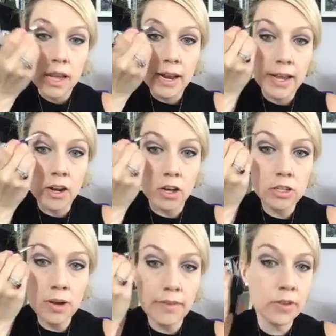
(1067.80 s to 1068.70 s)
And I can
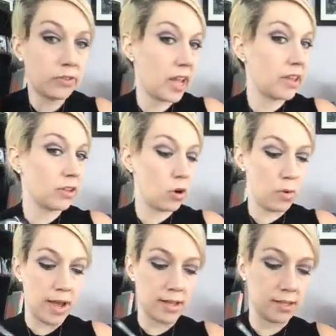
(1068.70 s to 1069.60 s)
also have you take the
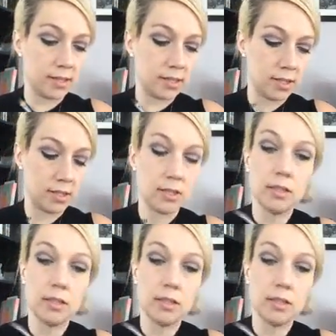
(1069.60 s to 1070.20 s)
quiz.